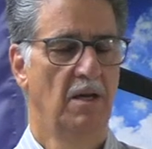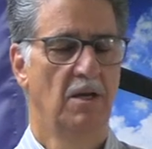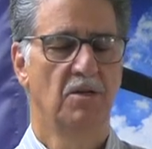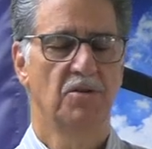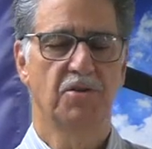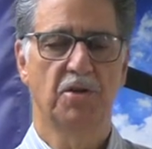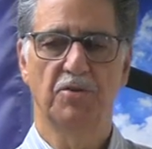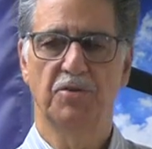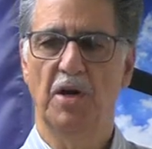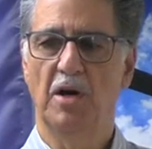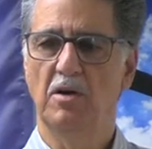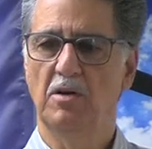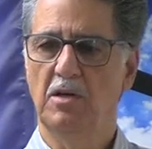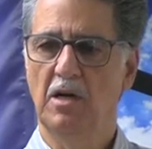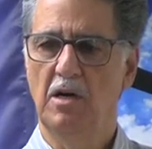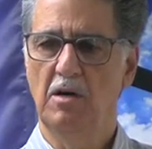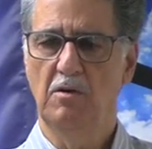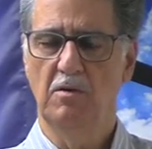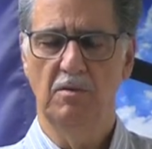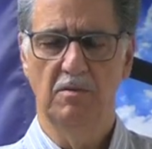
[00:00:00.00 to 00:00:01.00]
So don't
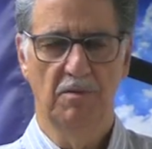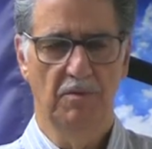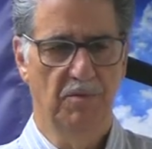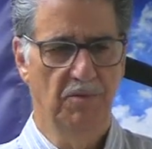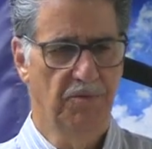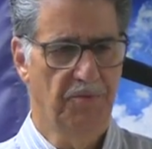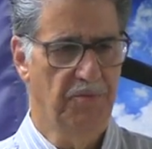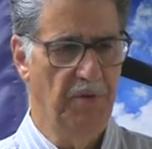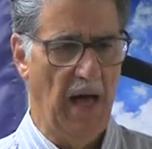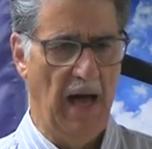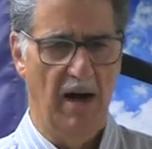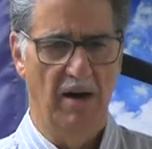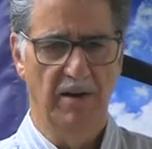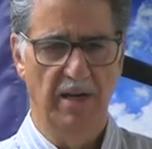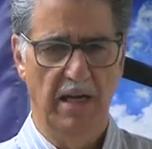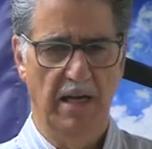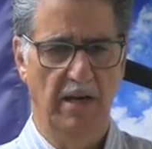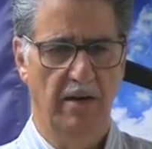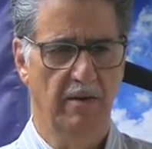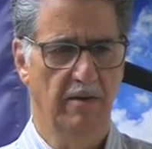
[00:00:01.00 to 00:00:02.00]
go out
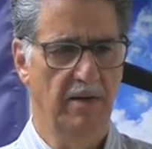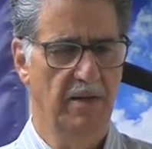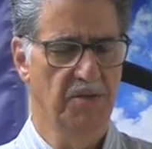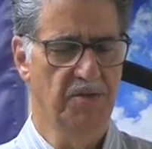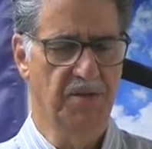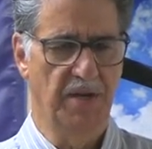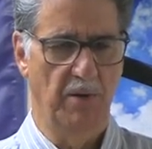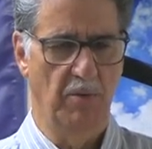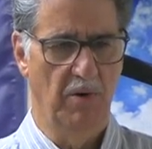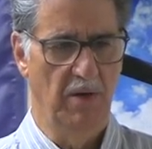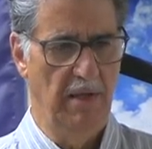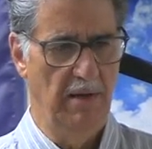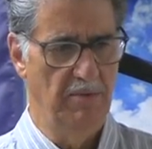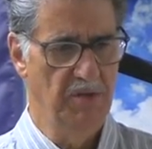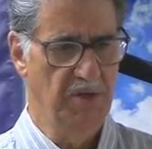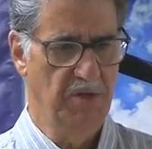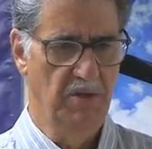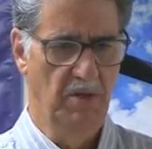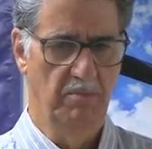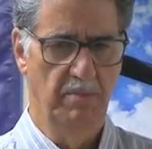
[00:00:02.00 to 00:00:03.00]
of here and say, well, that
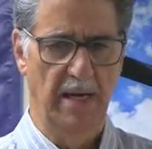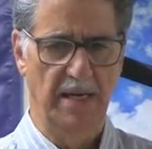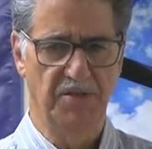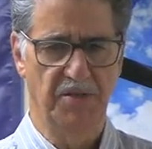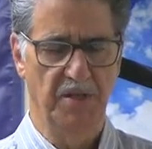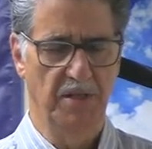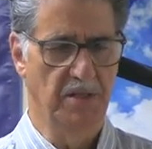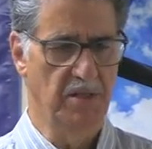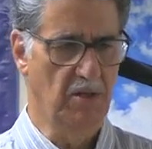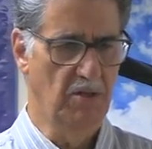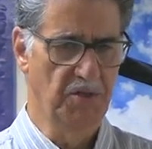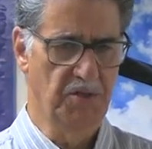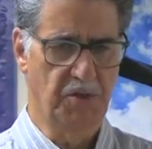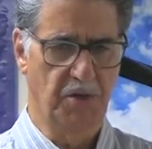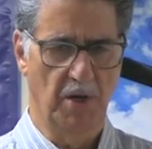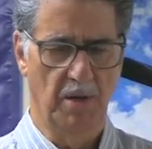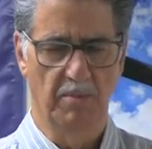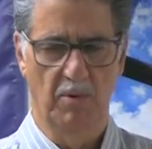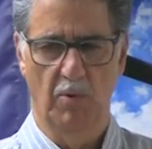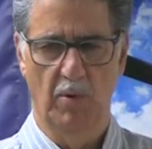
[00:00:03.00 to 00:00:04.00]
was a good message, a good
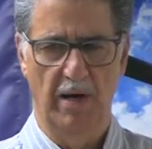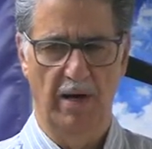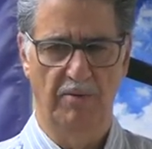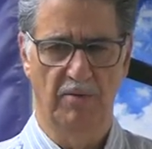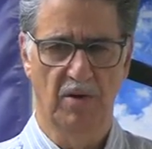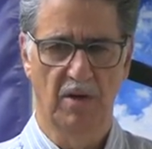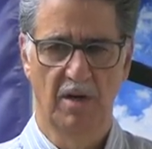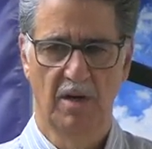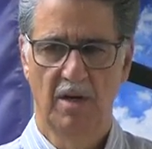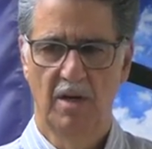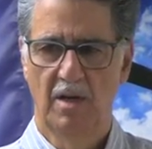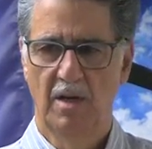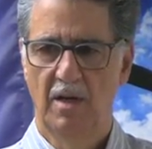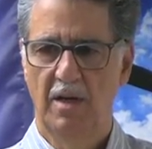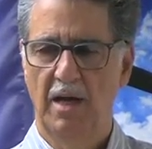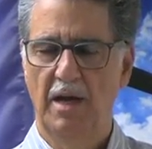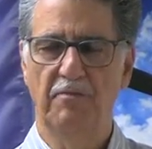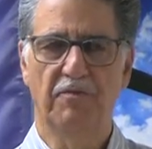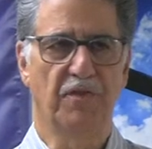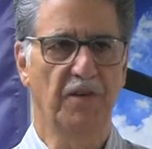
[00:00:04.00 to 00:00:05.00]
sermon, whatever,
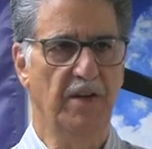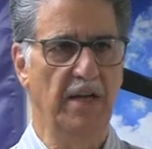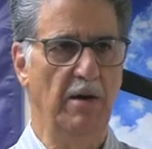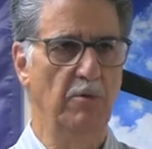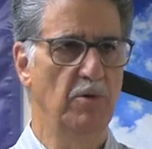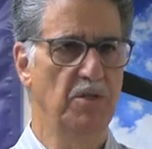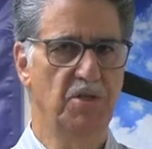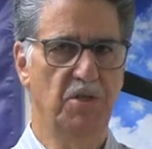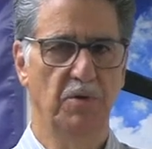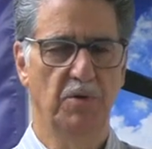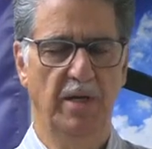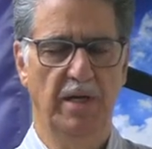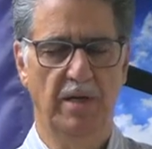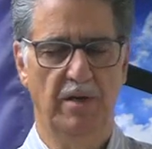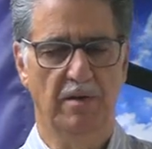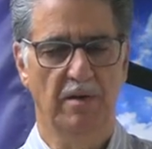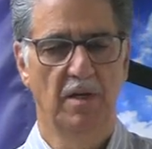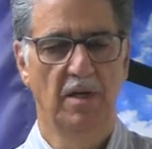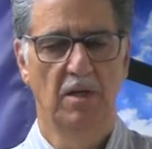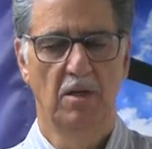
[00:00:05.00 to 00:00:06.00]
and forget what you
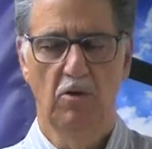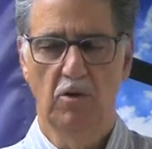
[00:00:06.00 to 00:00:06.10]
hear.